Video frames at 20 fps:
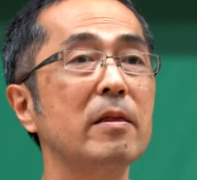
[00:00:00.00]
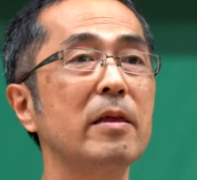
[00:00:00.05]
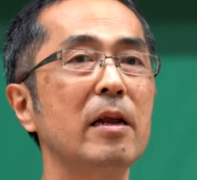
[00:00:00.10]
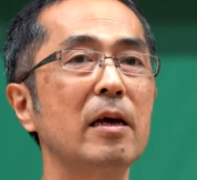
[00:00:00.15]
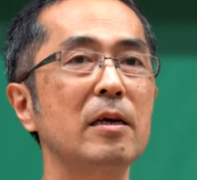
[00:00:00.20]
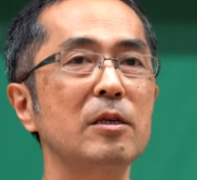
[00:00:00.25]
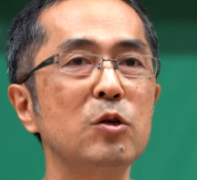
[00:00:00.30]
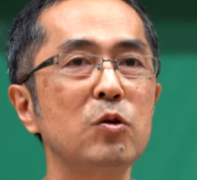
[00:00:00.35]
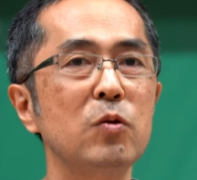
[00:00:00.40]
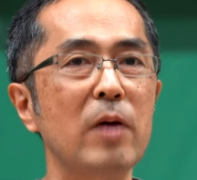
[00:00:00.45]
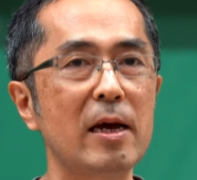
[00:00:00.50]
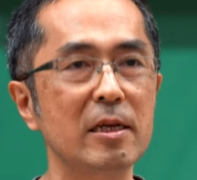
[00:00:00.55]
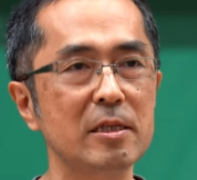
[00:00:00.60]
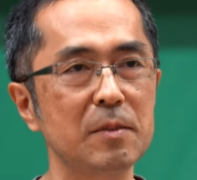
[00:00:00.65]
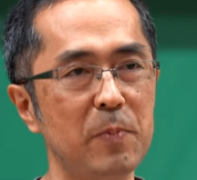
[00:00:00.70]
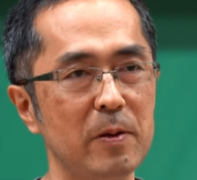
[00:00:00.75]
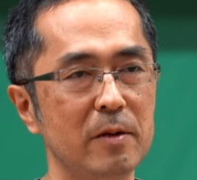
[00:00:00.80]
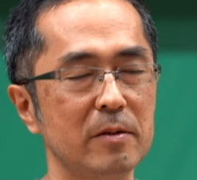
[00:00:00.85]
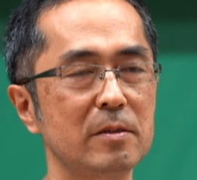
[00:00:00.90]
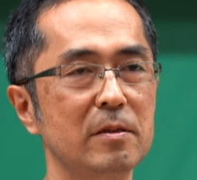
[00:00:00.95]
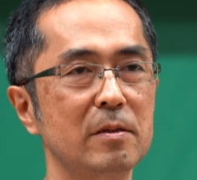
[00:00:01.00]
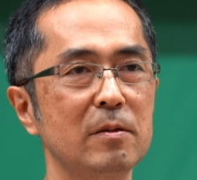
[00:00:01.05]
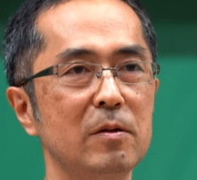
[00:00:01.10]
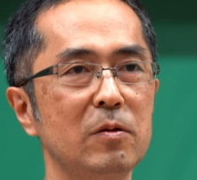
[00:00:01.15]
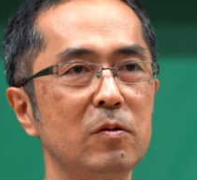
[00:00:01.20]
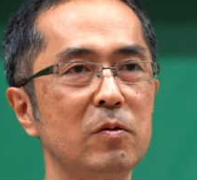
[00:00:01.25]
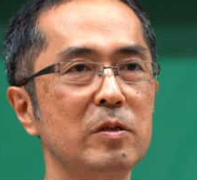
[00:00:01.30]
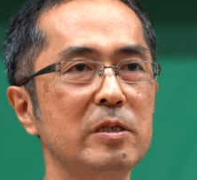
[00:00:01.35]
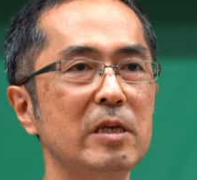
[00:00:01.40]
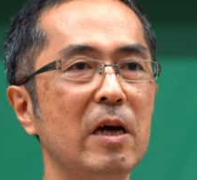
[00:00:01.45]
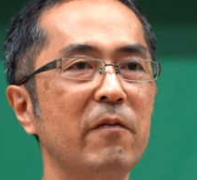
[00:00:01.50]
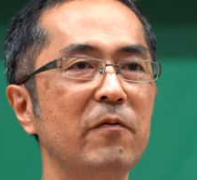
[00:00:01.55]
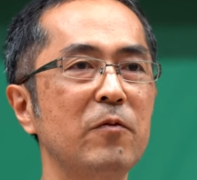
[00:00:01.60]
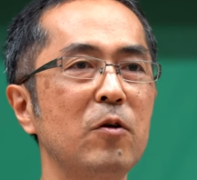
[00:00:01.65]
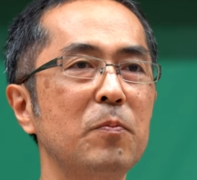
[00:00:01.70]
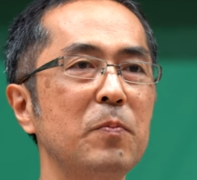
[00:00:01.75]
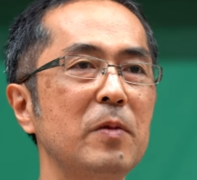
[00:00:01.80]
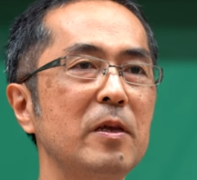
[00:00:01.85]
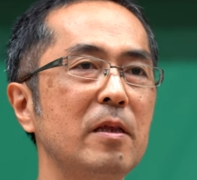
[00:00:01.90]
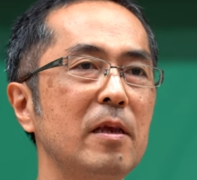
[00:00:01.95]
there are new aspects which
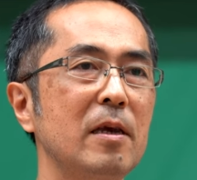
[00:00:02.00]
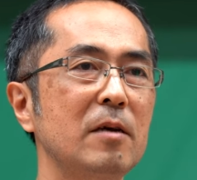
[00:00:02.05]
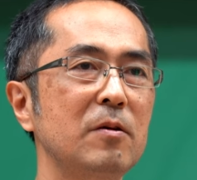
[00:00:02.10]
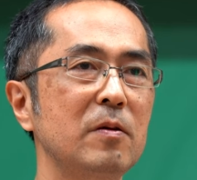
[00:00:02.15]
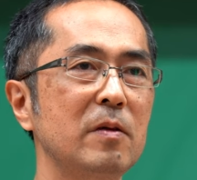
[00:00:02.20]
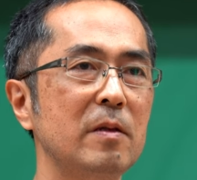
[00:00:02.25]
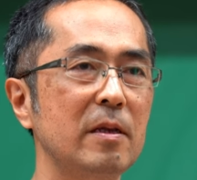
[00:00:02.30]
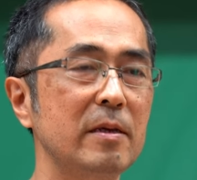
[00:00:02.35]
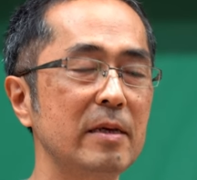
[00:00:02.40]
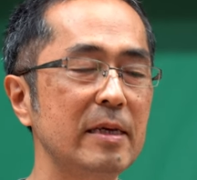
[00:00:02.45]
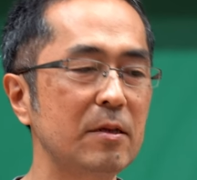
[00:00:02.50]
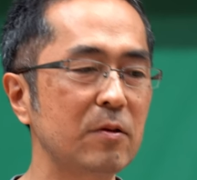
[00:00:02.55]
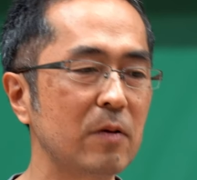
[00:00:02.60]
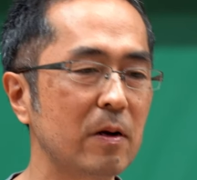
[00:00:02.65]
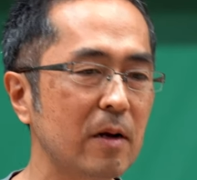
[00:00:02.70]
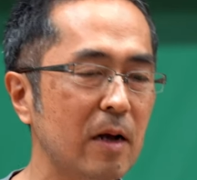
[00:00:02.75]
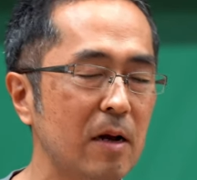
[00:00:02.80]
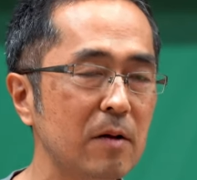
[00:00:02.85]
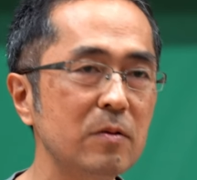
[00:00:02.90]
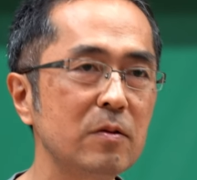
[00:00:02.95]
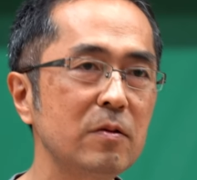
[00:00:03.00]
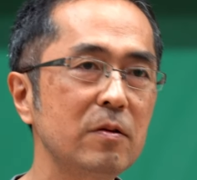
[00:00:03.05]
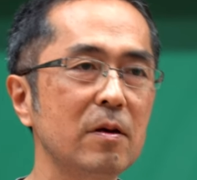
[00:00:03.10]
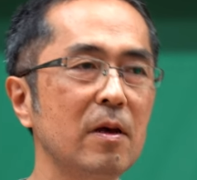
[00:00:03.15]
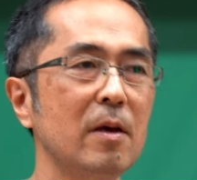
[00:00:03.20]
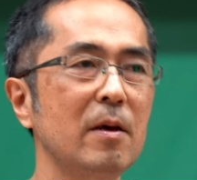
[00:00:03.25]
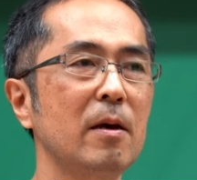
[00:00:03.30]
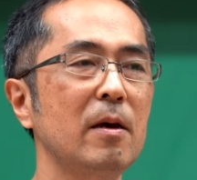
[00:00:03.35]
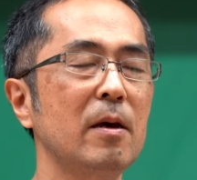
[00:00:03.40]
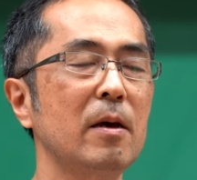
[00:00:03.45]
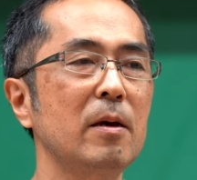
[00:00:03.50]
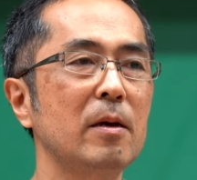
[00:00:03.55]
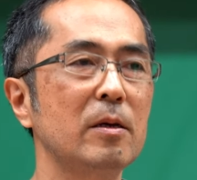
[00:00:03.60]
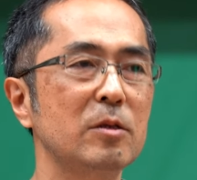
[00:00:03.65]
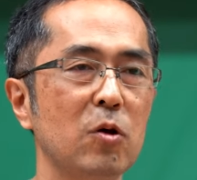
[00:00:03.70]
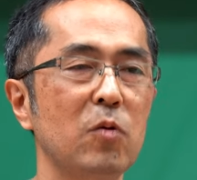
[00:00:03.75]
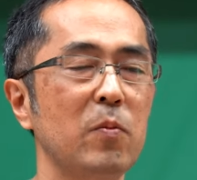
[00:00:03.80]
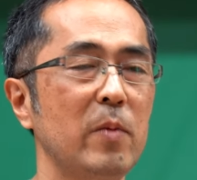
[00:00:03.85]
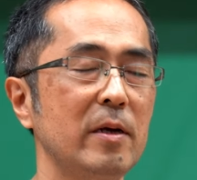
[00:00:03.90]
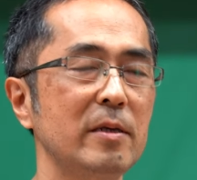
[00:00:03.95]
have not been taken into account
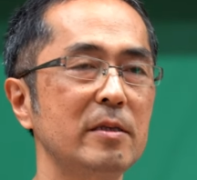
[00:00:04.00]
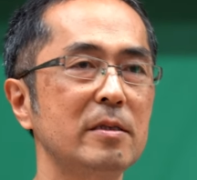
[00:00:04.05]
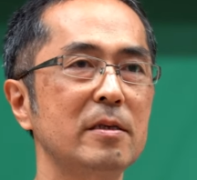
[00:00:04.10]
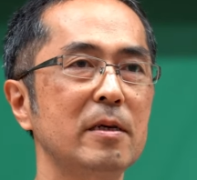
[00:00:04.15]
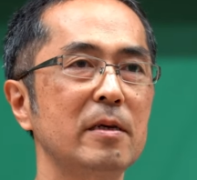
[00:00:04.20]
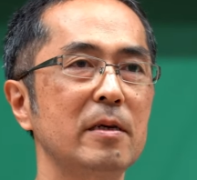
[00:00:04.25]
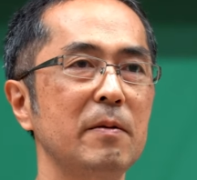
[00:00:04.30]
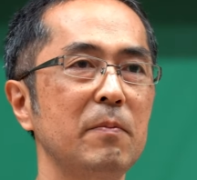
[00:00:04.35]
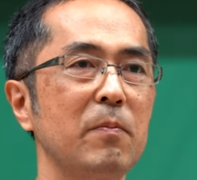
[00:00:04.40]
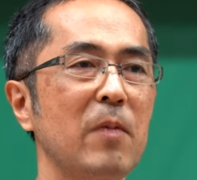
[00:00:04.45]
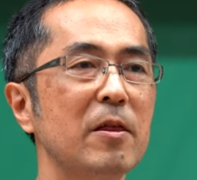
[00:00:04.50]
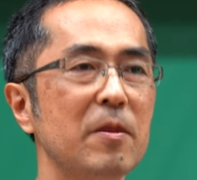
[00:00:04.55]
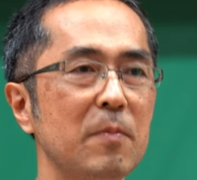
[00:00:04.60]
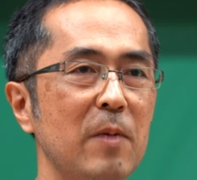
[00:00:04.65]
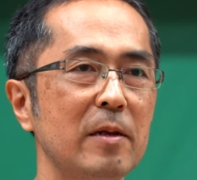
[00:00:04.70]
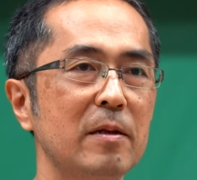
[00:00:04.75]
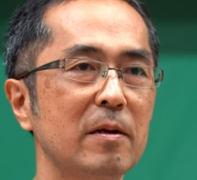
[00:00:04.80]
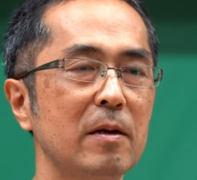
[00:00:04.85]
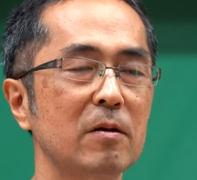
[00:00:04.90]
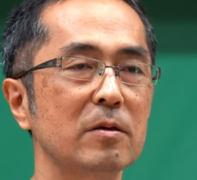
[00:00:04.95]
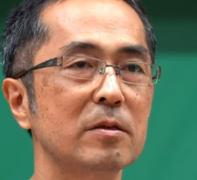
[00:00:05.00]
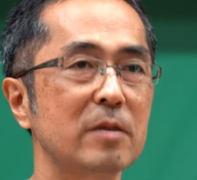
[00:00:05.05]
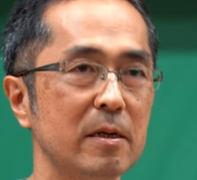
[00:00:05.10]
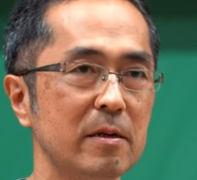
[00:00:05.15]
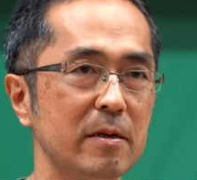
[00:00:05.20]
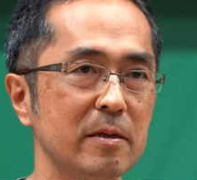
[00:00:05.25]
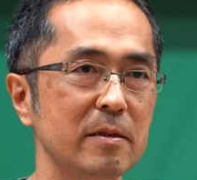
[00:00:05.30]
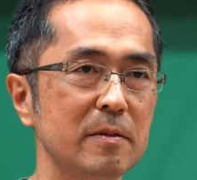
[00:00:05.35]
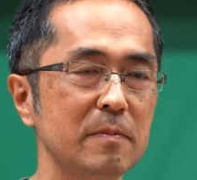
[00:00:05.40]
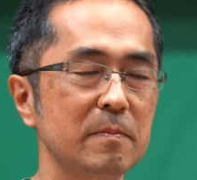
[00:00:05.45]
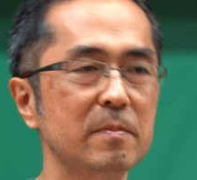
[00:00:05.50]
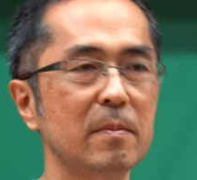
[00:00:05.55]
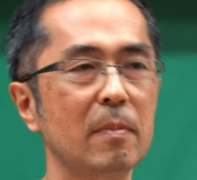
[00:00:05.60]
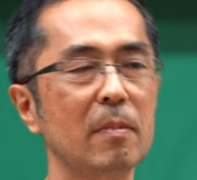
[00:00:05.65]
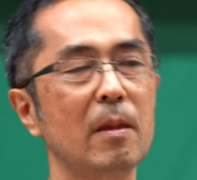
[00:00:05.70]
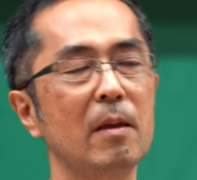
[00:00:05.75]
so much in mathematical studies.